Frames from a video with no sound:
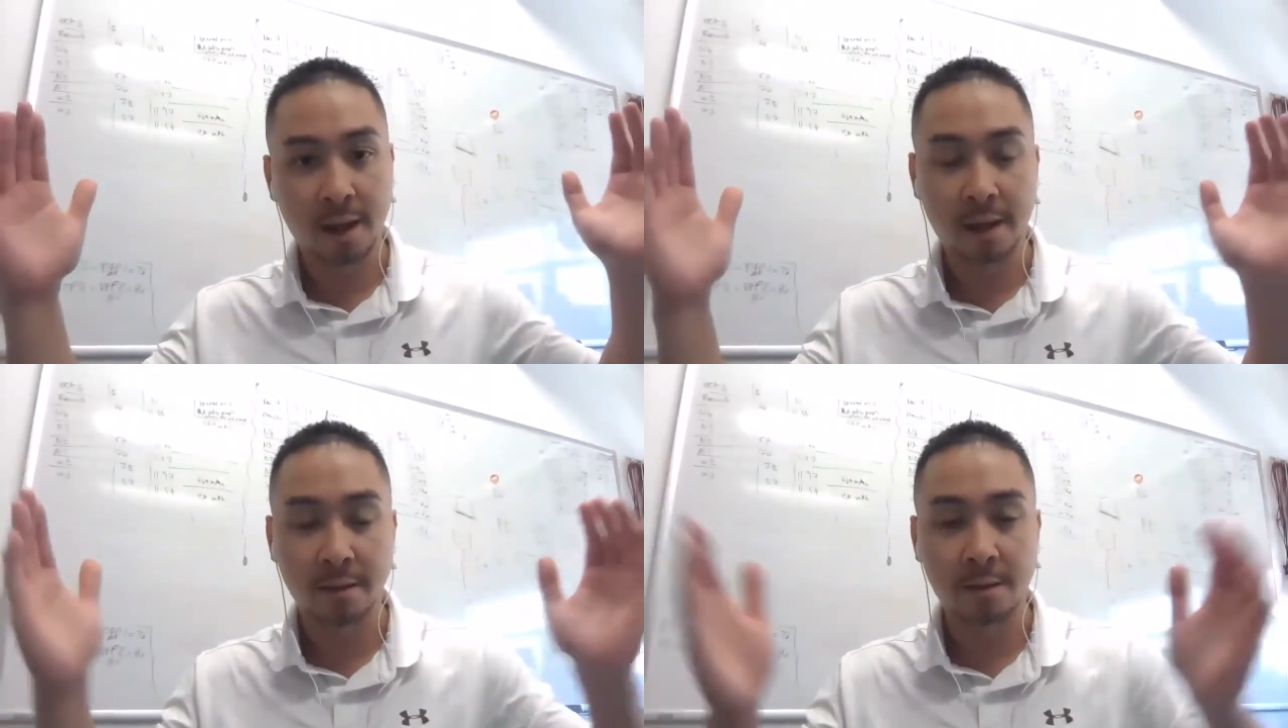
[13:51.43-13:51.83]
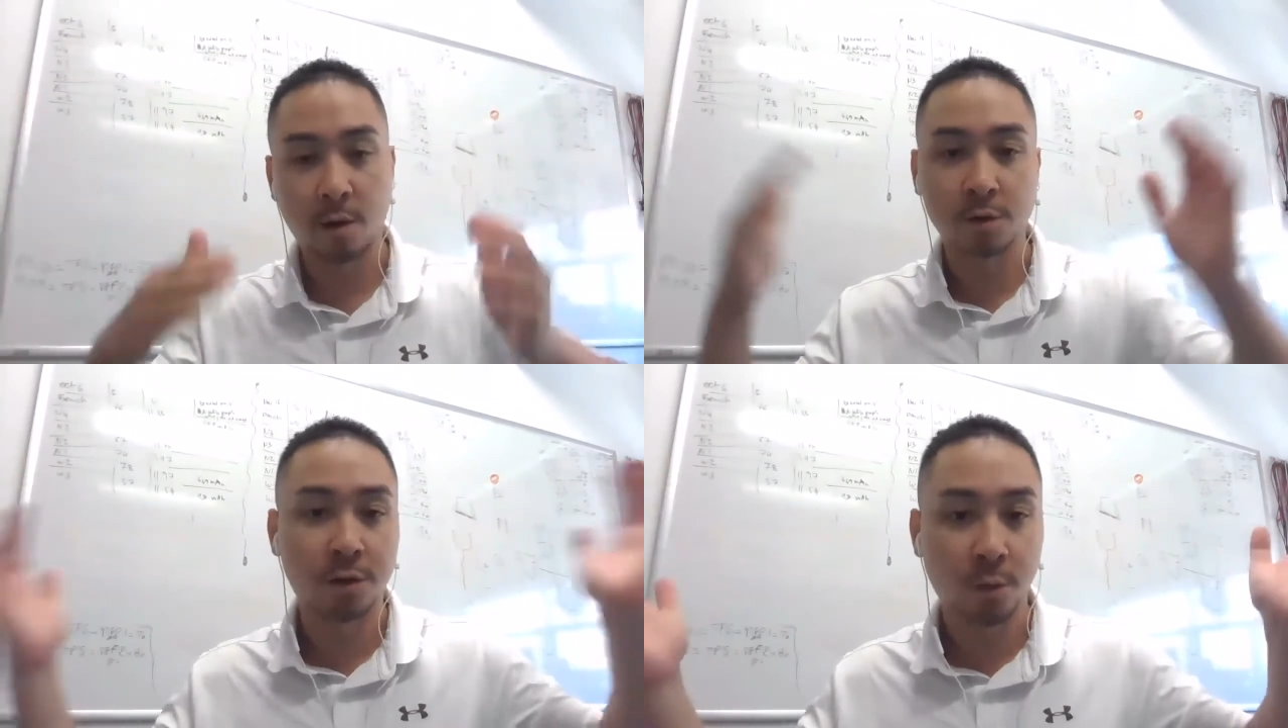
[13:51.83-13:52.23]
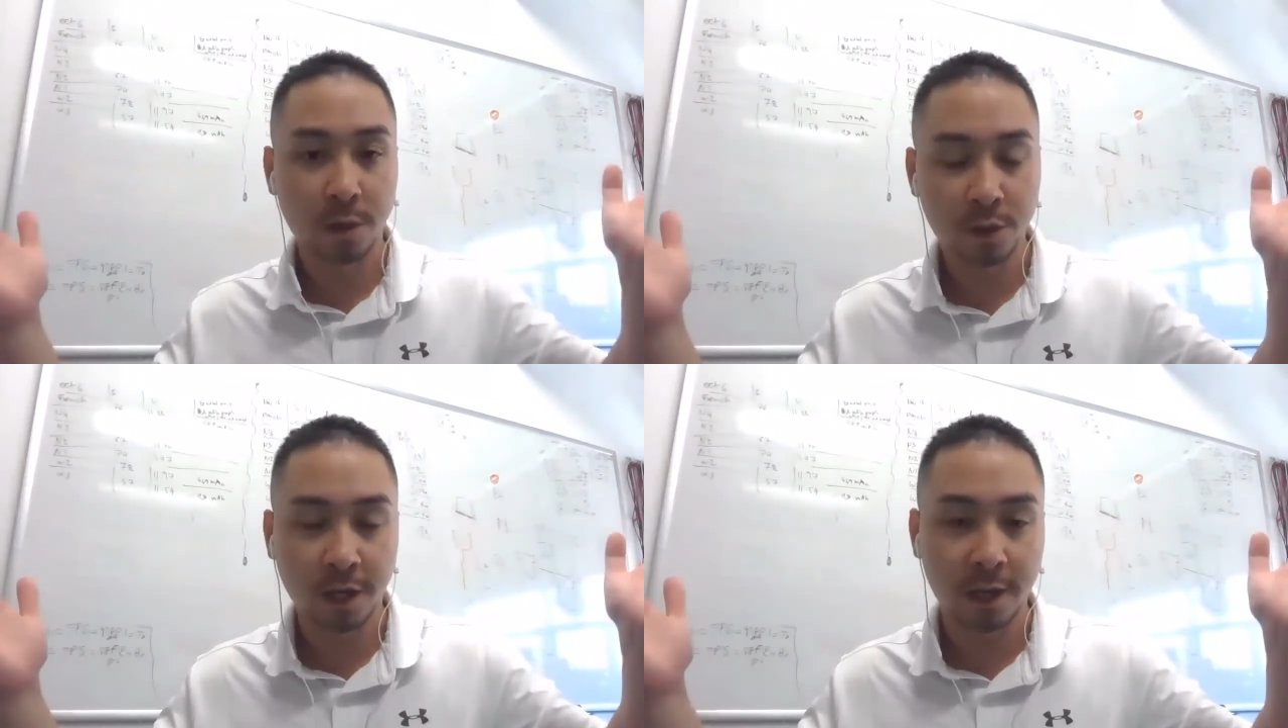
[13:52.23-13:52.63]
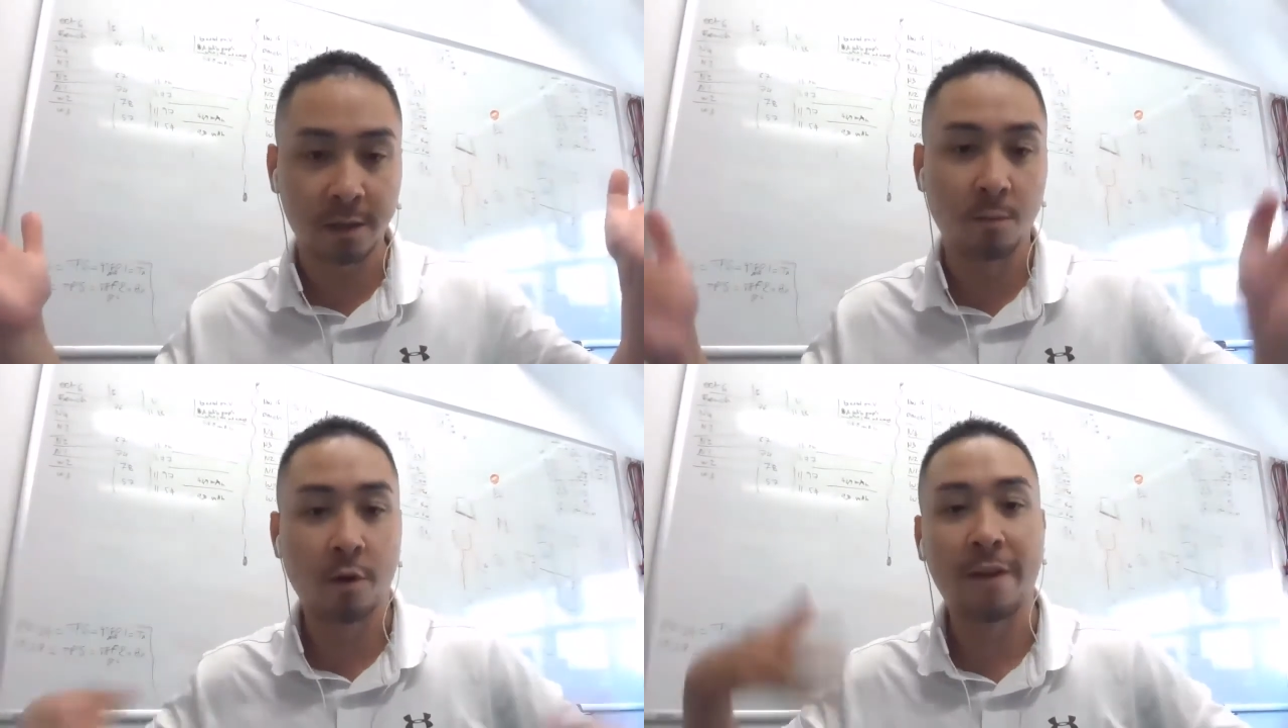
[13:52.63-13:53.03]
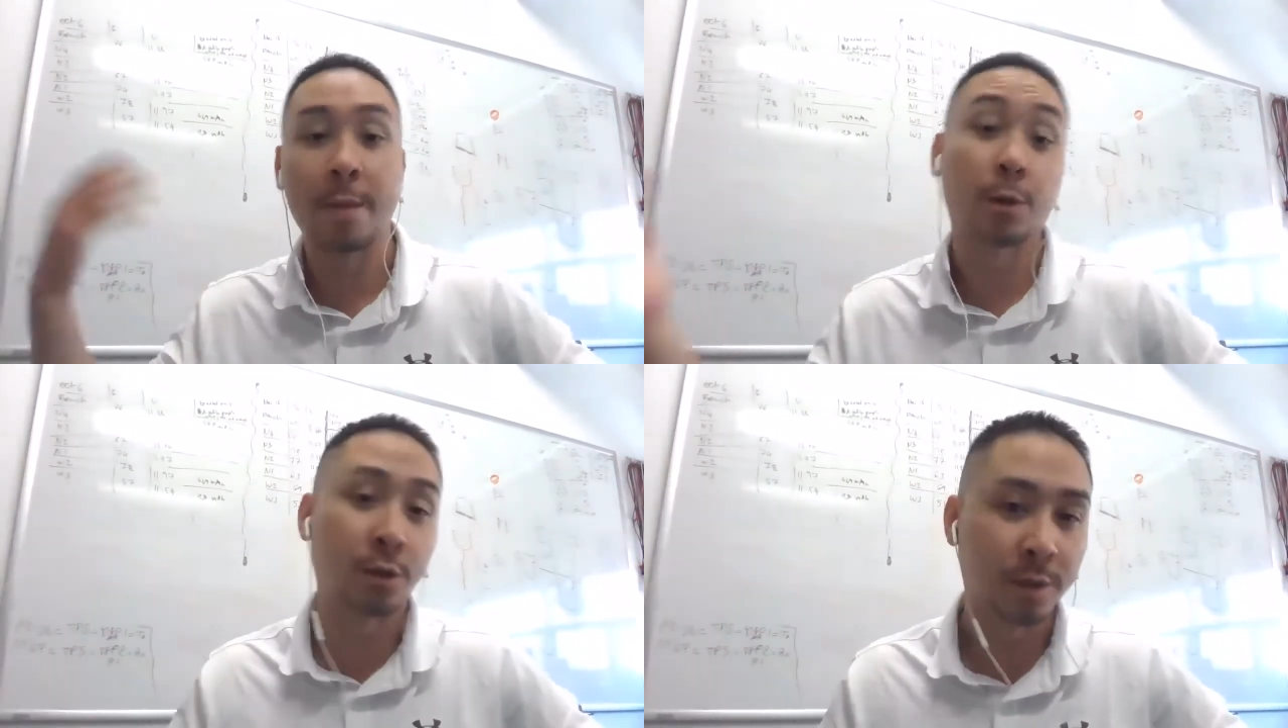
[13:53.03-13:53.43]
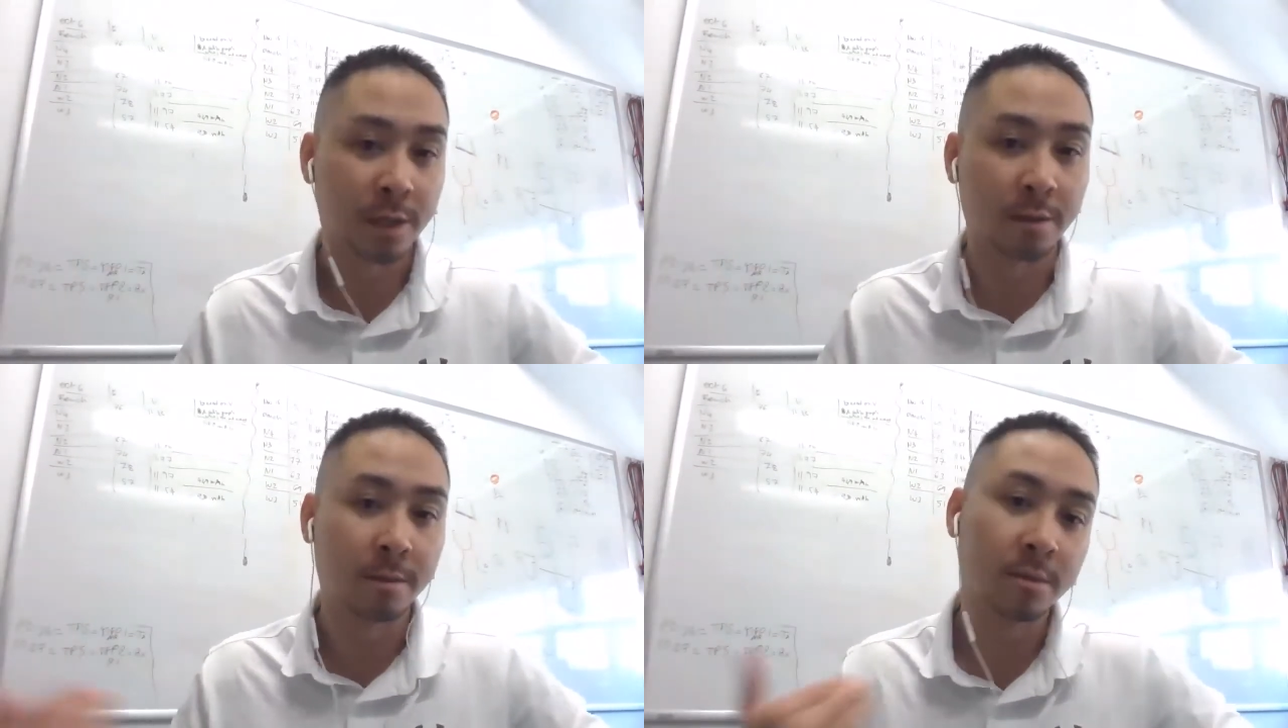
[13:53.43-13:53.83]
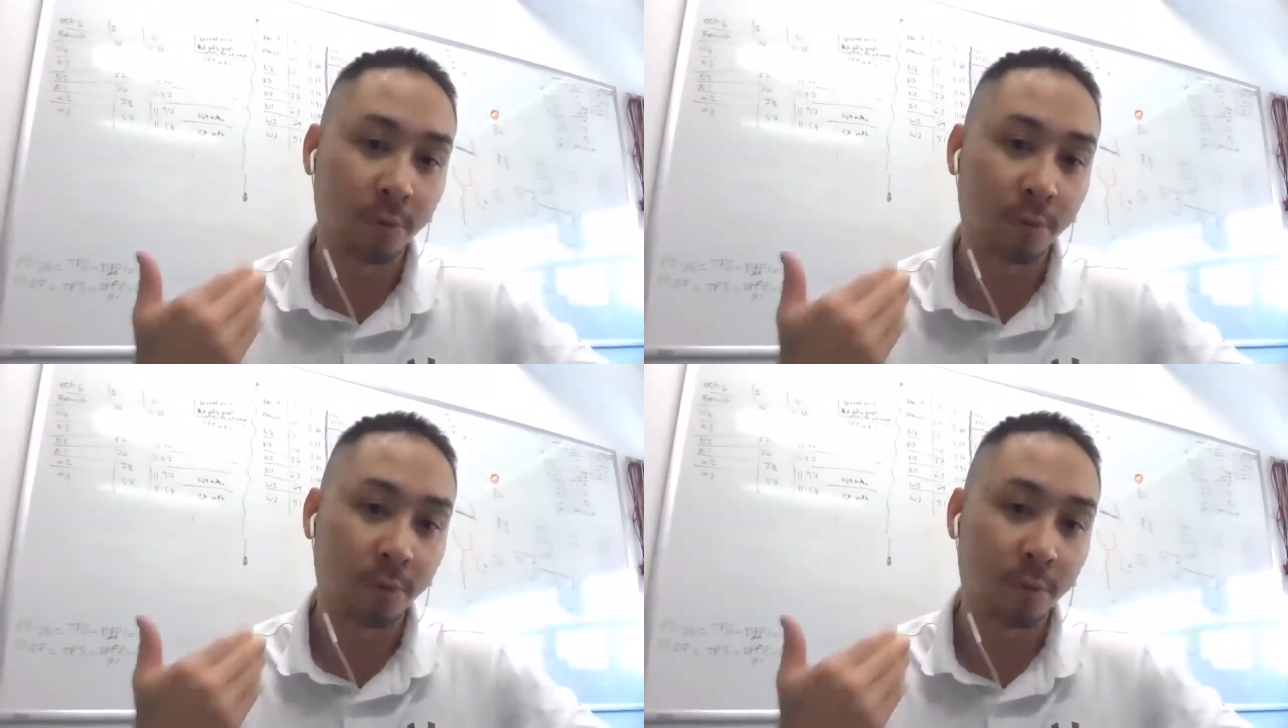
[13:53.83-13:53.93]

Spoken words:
And the larger the window shade, the more fabric you need.